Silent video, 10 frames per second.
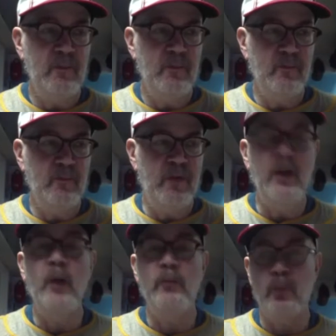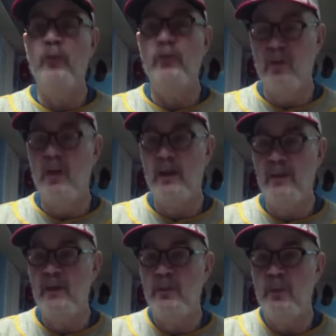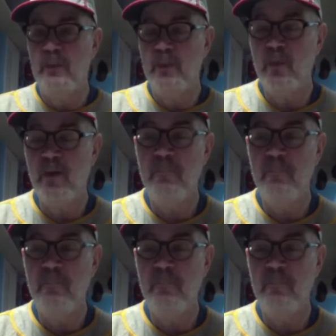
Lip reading: very comfortable for a lot of these women to wear.